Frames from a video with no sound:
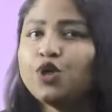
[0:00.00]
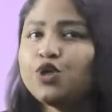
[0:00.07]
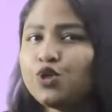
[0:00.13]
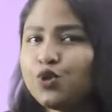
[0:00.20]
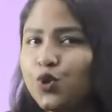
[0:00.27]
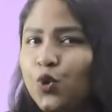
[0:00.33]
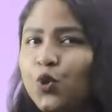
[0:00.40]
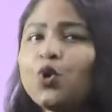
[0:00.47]

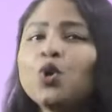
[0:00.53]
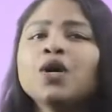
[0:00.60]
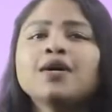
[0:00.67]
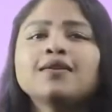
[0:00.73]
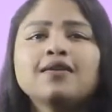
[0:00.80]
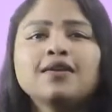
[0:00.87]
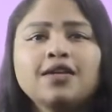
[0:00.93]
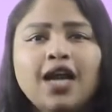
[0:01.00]

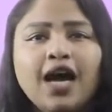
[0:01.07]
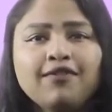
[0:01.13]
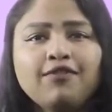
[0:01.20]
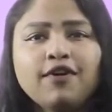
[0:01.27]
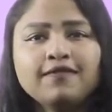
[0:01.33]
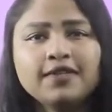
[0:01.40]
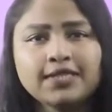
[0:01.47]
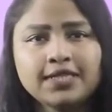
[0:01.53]
So, the graph
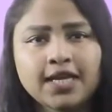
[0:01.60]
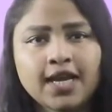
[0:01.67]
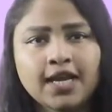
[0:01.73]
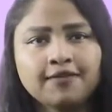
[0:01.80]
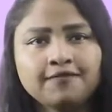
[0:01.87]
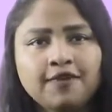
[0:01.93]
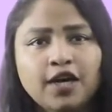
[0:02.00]
of the secant